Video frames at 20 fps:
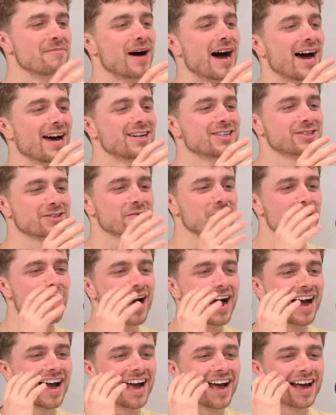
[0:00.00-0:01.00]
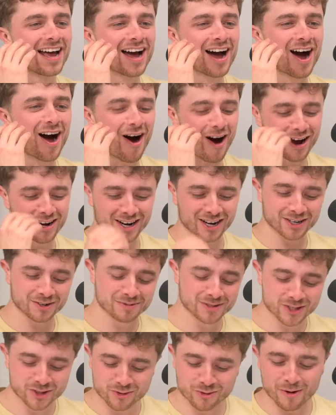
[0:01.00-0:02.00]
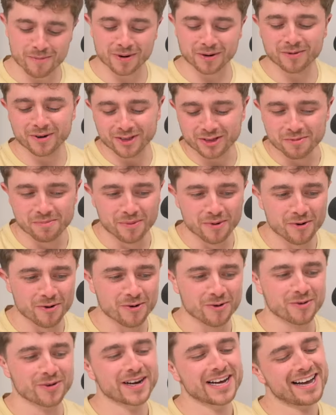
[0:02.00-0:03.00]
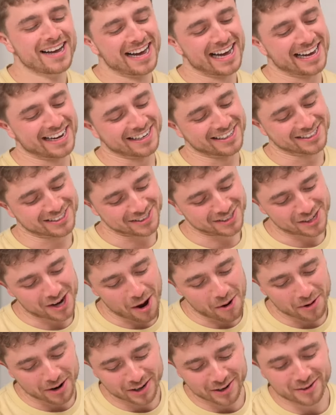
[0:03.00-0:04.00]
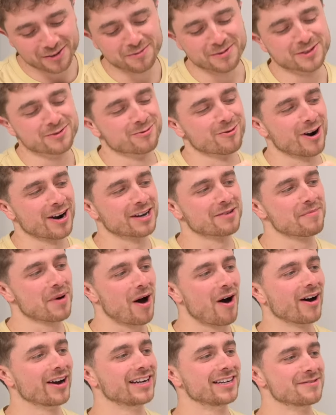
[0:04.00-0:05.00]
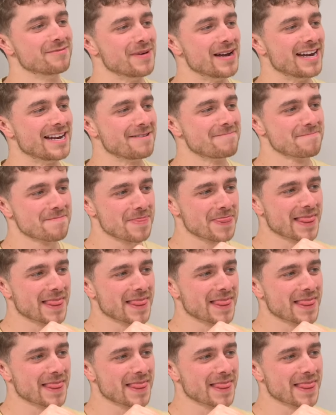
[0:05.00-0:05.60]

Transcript: match where I like was dribbling with the ball and Noah was running behind me